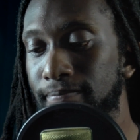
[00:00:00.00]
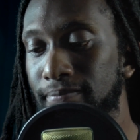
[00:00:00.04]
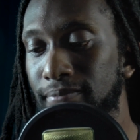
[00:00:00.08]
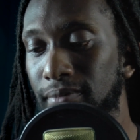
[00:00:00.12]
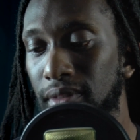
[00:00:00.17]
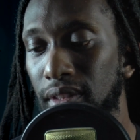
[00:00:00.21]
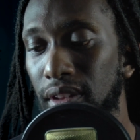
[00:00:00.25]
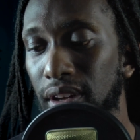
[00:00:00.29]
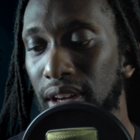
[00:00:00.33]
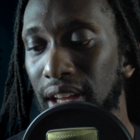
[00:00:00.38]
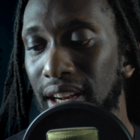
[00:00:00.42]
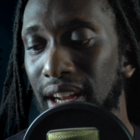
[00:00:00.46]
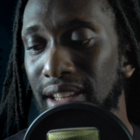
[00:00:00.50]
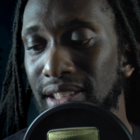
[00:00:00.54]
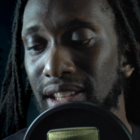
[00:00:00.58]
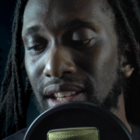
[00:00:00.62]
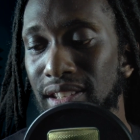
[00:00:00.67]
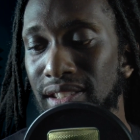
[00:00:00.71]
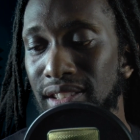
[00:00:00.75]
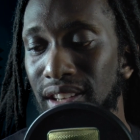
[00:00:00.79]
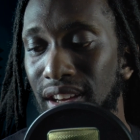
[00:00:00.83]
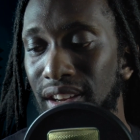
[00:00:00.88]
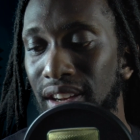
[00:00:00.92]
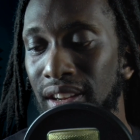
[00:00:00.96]
Looking at your
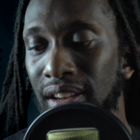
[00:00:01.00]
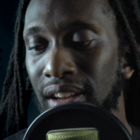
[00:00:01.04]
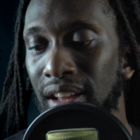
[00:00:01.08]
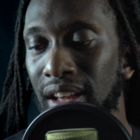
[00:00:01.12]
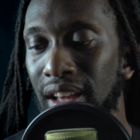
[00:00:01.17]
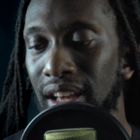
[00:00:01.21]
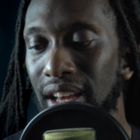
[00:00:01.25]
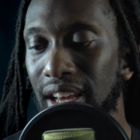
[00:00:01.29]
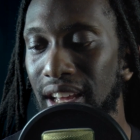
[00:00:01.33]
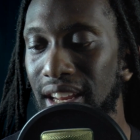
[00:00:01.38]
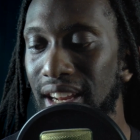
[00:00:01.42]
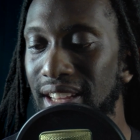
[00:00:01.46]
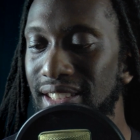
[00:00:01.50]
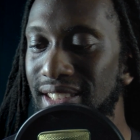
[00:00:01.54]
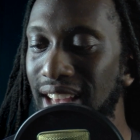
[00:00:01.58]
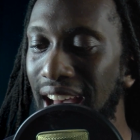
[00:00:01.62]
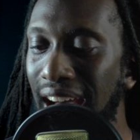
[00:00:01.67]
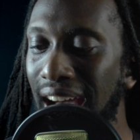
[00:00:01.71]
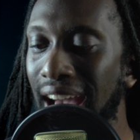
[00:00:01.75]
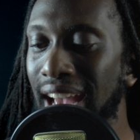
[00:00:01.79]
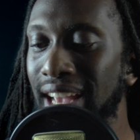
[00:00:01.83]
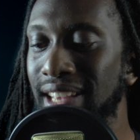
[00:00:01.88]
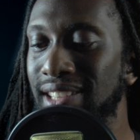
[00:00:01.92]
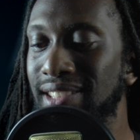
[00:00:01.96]
son in his
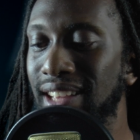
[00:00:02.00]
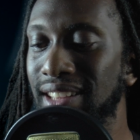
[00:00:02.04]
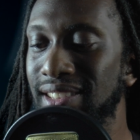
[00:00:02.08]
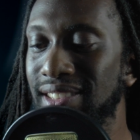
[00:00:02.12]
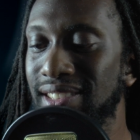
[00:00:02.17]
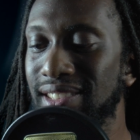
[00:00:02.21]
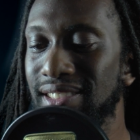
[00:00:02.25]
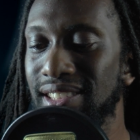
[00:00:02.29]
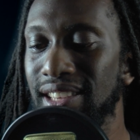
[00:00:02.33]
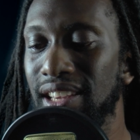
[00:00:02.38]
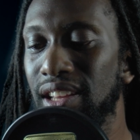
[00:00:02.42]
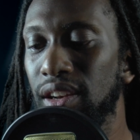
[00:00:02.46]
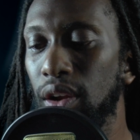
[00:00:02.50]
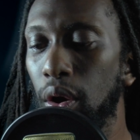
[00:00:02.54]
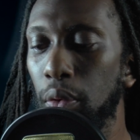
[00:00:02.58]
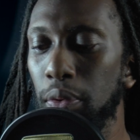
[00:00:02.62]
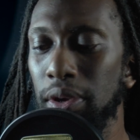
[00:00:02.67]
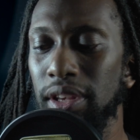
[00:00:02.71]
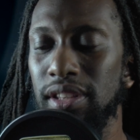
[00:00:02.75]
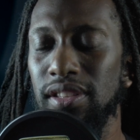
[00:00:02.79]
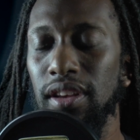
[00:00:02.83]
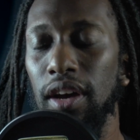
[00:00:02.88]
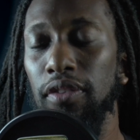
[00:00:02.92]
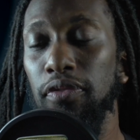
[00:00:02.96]
eyes and seeing how
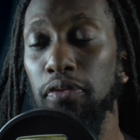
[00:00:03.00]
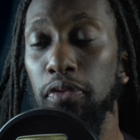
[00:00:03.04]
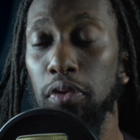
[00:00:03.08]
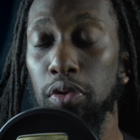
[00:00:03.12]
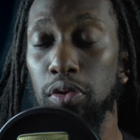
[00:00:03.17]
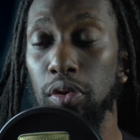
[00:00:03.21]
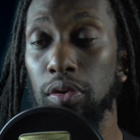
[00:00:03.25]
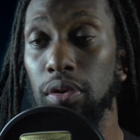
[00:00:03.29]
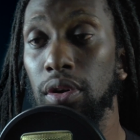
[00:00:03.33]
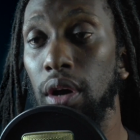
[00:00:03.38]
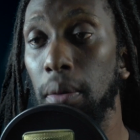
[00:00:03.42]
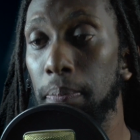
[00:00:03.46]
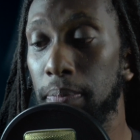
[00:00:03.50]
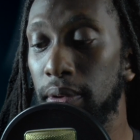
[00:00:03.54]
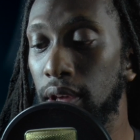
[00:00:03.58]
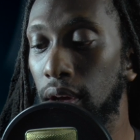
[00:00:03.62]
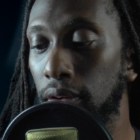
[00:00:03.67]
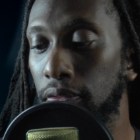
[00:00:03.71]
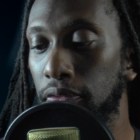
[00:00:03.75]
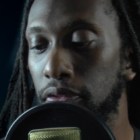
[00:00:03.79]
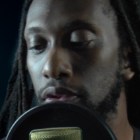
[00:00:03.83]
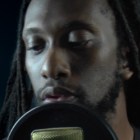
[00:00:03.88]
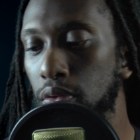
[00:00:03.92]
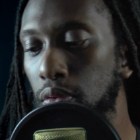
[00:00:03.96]
he's a photocopy
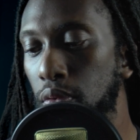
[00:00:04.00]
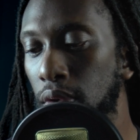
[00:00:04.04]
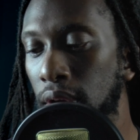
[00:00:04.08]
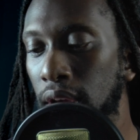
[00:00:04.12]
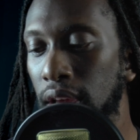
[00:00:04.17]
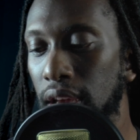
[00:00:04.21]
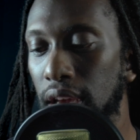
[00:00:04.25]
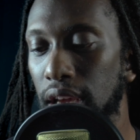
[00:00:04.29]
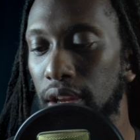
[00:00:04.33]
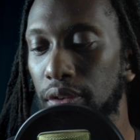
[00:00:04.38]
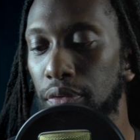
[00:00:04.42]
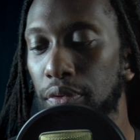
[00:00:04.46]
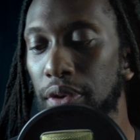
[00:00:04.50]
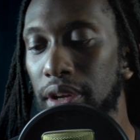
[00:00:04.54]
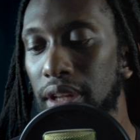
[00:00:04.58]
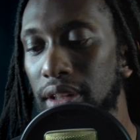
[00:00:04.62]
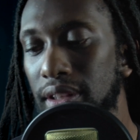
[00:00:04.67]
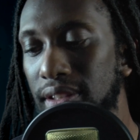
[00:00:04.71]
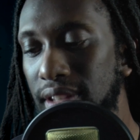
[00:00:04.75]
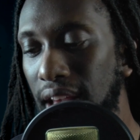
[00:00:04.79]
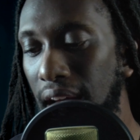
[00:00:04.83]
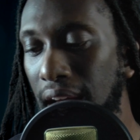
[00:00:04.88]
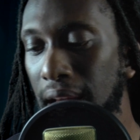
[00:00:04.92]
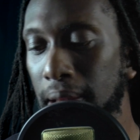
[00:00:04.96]
of you in real
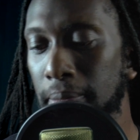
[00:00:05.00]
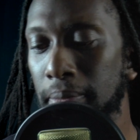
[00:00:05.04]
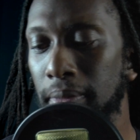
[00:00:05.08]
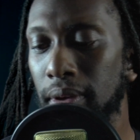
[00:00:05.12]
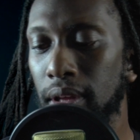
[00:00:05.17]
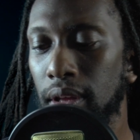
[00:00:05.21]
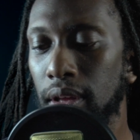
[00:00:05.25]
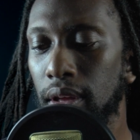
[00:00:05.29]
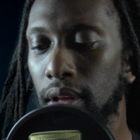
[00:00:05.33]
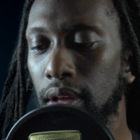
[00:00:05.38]
time.